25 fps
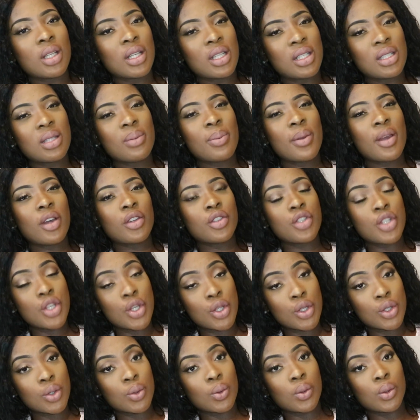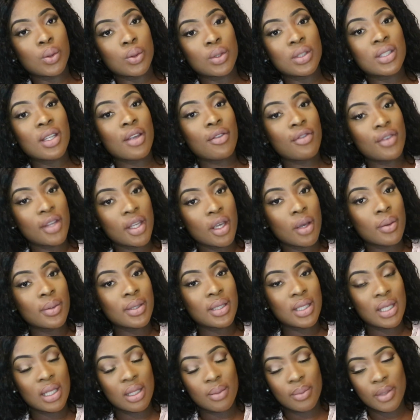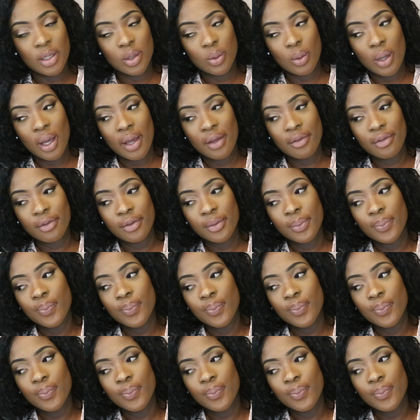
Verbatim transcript: and it's a bit unusual, definitely go and see the midwife.